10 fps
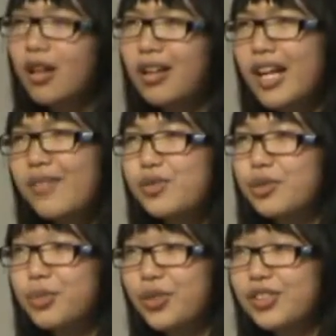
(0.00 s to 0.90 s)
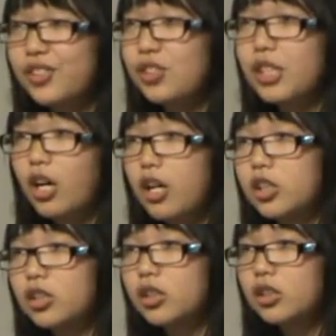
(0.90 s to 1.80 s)
I'll have to report this to the
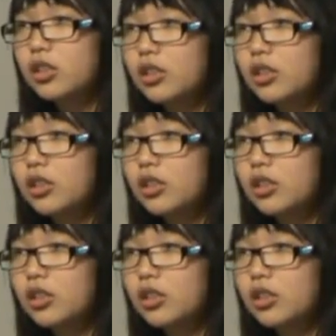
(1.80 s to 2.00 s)
doctor.